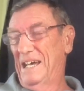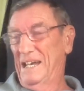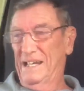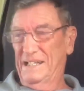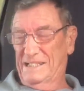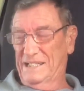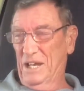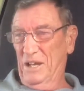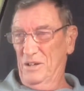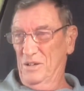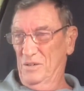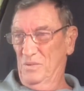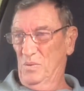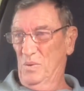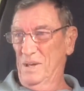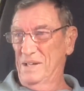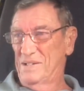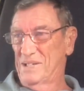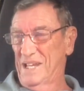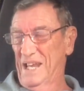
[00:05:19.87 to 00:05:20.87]
So
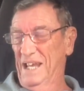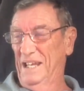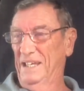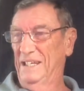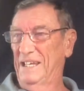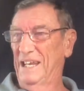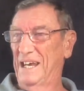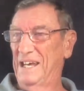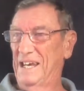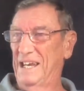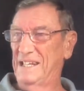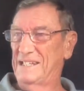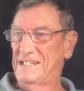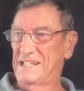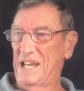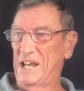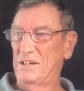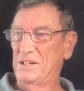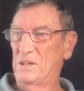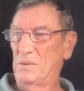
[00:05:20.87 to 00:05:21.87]
we said, it's
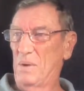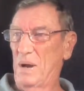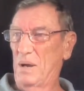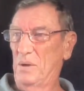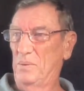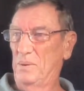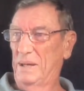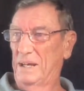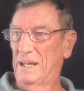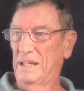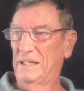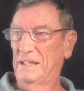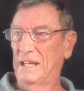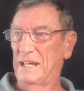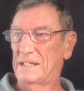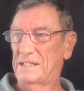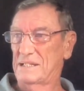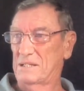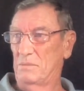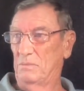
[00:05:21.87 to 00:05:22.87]
the only way we can
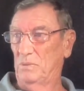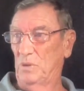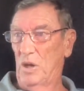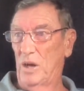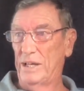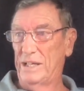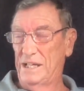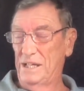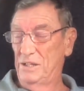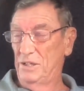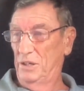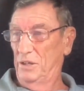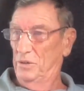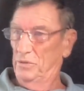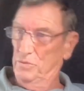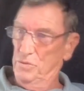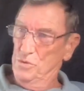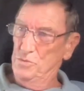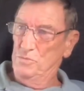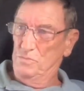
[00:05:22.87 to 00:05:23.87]
get some light into your
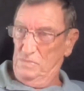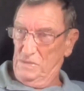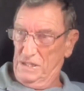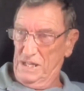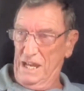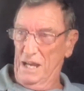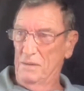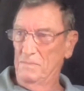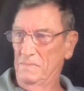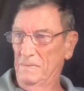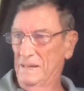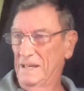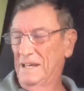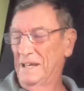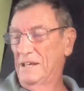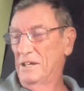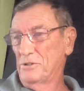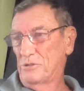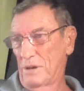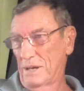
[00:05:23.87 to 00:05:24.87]
room, Sam.
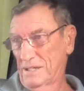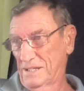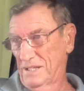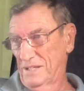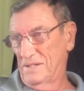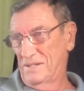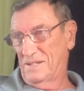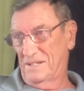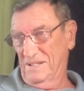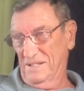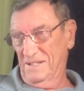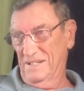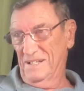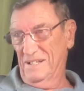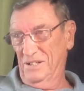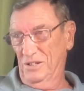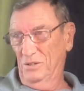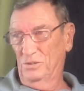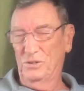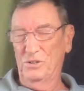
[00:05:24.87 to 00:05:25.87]
Trust us.
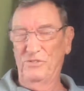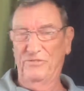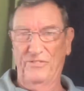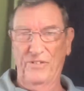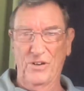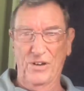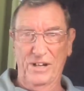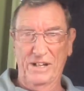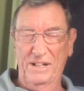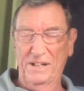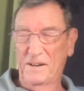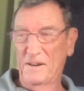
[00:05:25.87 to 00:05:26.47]
You'll do fine.